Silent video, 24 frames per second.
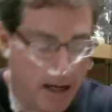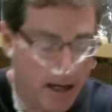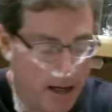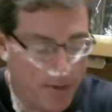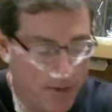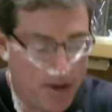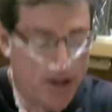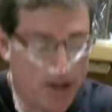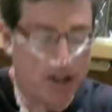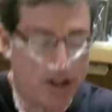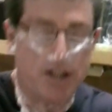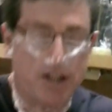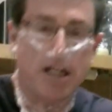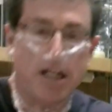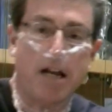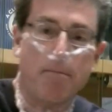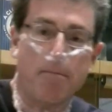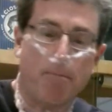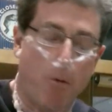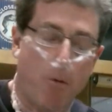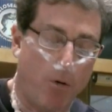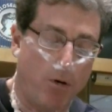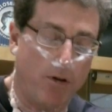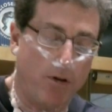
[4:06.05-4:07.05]
And this is the
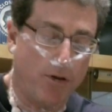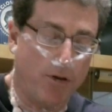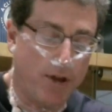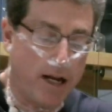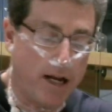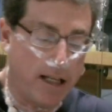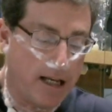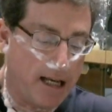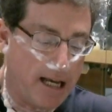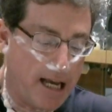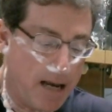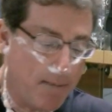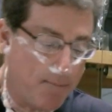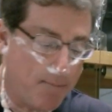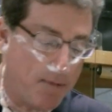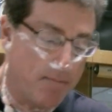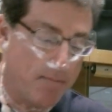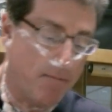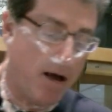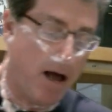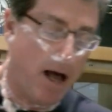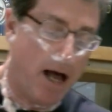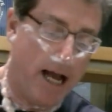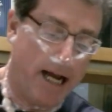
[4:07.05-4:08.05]
important thing to keep in
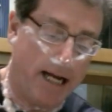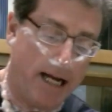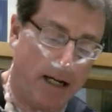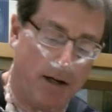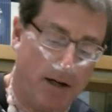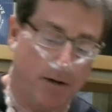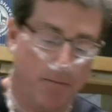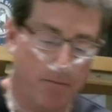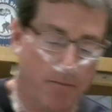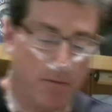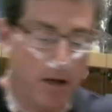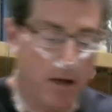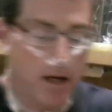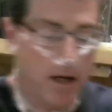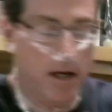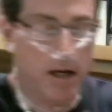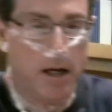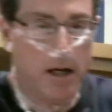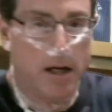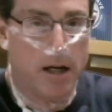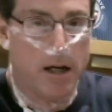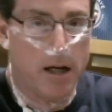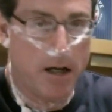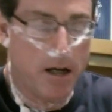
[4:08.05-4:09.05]
mind.
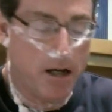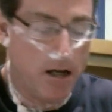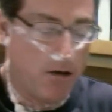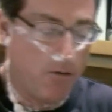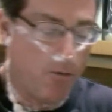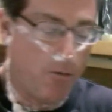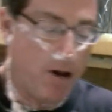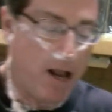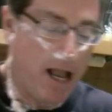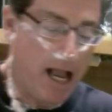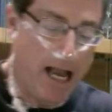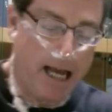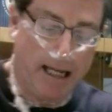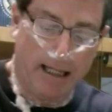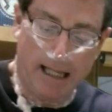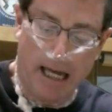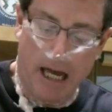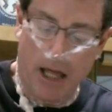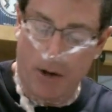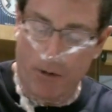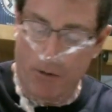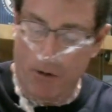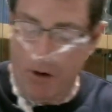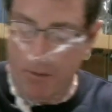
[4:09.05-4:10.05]
We hand
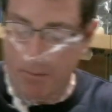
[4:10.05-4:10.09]
lather